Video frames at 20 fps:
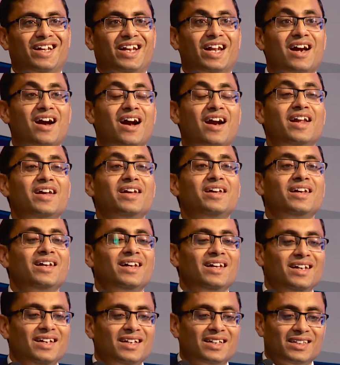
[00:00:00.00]
regarding
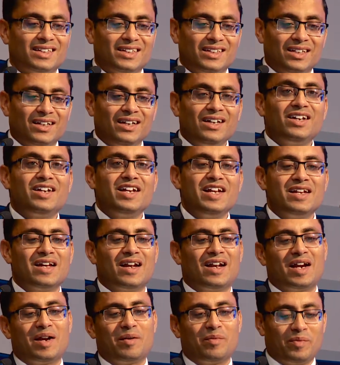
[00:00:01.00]
the
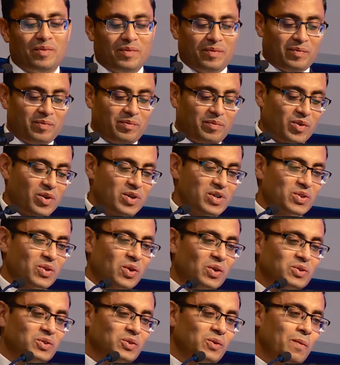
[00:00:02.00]
renal endpoints
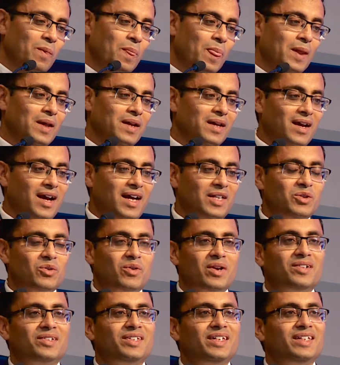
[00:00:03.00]
also. As you
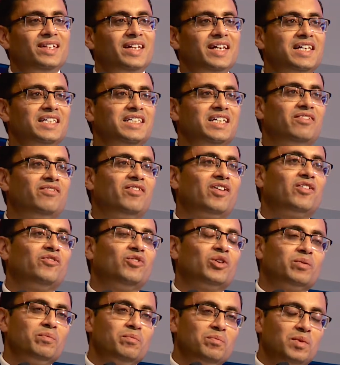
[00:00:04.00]
can see, the EGFR
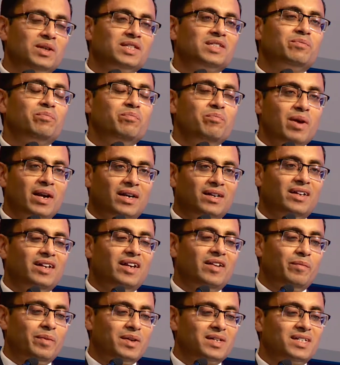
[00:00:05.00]
was much better
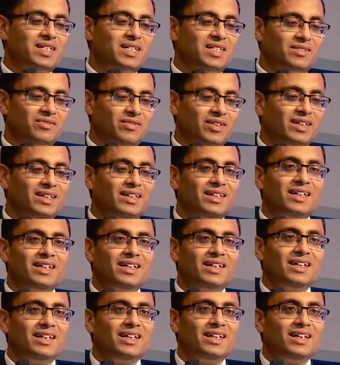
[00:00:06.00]
in patients with
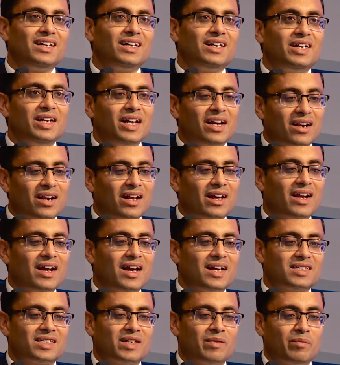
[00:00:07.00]
declare
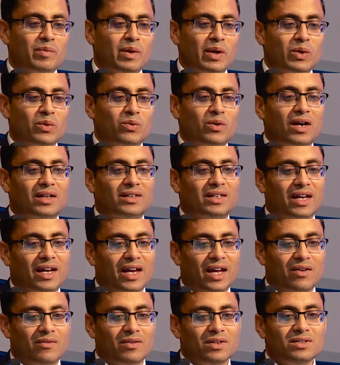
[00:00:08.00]
as compared to either
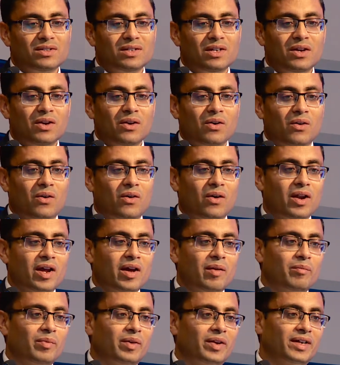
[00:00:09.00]
canvas or
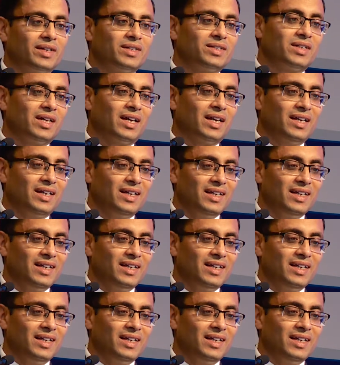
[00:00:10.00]
EMPA-REG trial.